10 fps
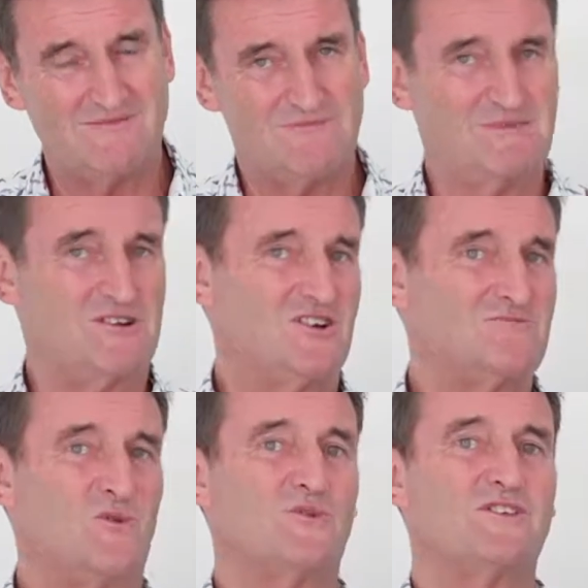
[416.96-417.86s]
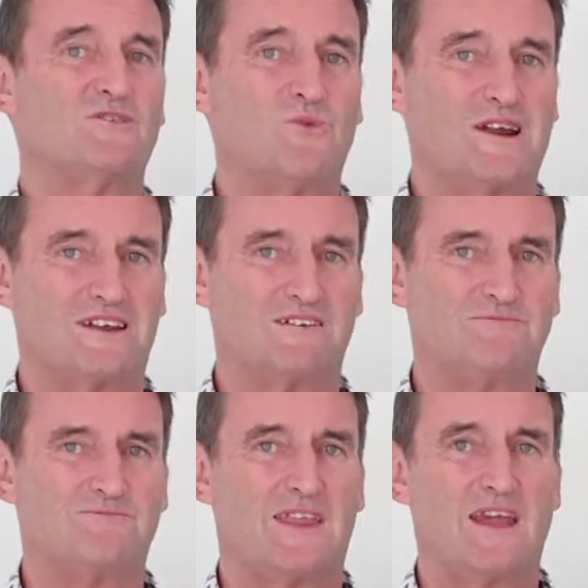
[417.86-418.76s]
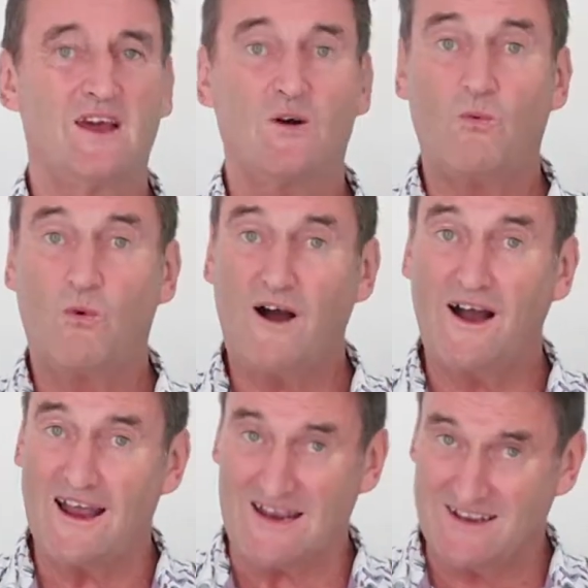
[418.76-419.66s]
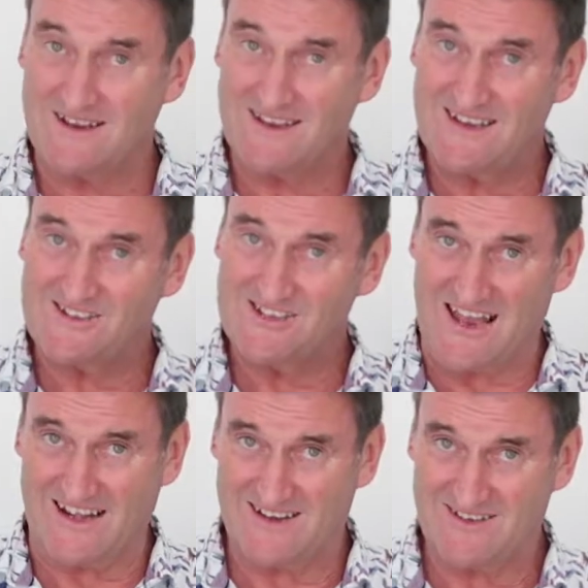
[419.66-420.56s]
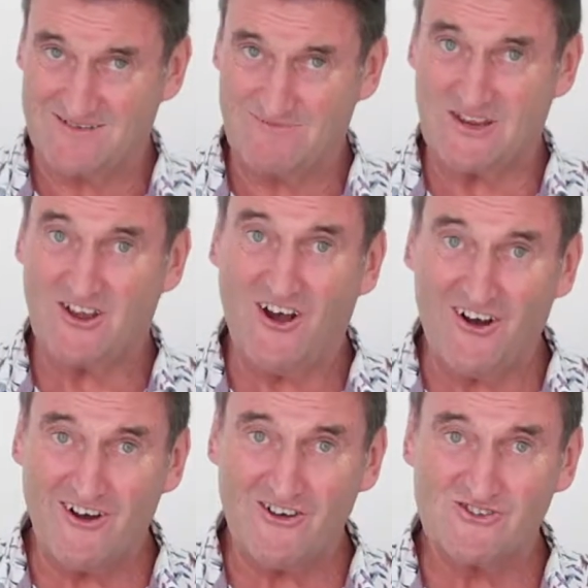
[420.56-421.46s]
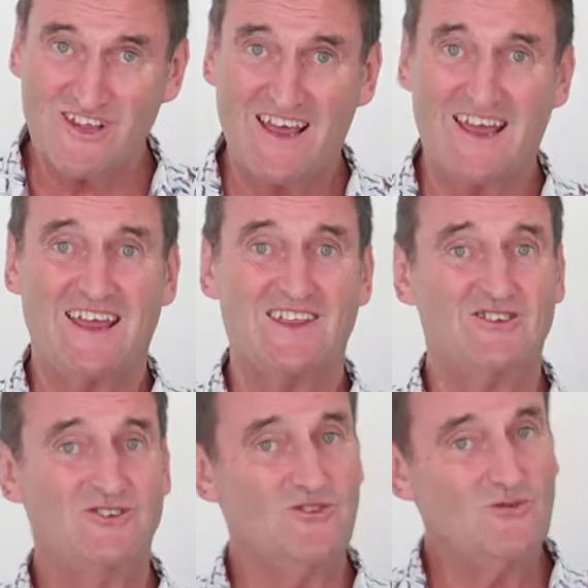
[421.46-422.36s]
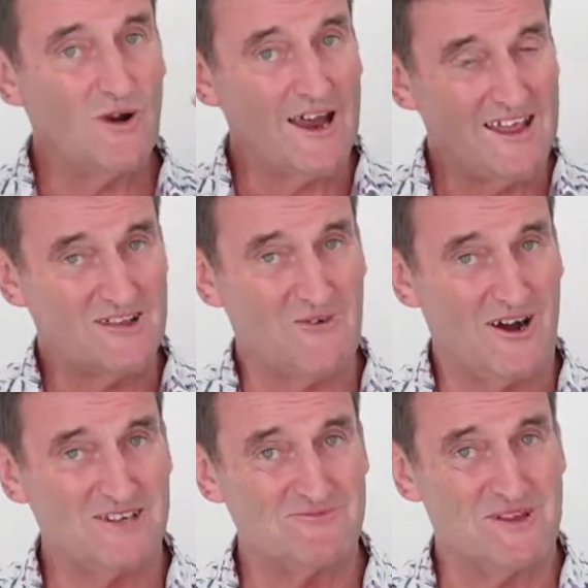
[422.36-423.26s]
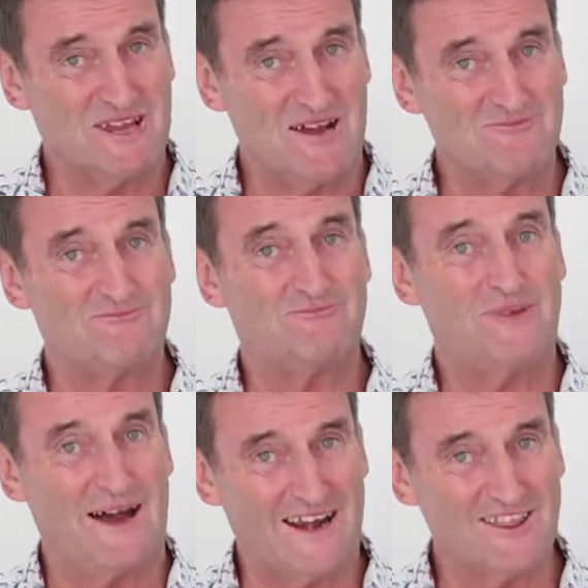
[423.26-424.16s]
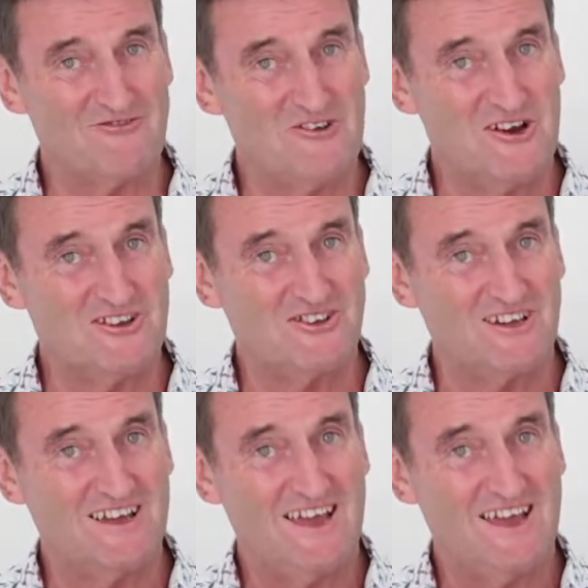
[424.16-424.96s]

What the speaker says: maybe no more than a week. Why is that? Because you will otherwise become part of the furniture,